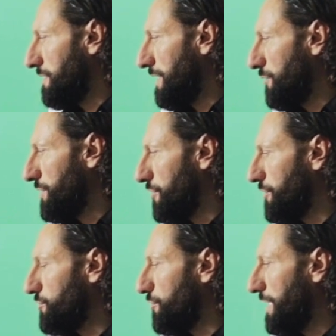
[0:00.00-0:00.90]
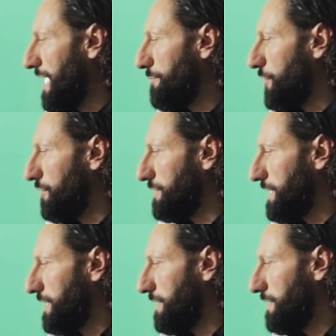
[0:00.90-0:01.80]
Now we are going to clamp on
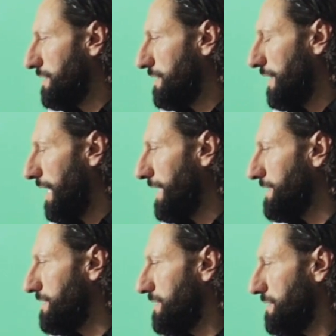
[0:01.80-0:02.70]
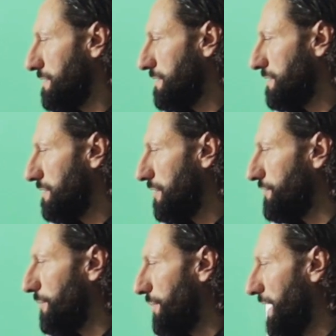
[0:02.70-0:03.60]
the ID
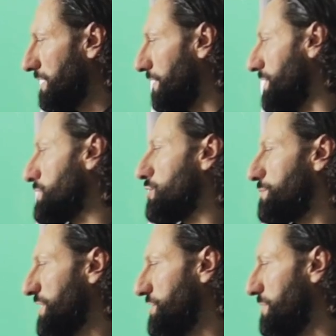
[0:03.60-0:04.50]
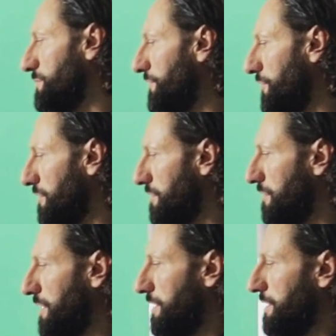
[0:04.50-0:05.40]
of the part that this was machined
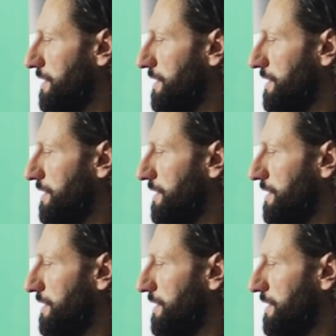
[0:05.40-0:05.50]
before.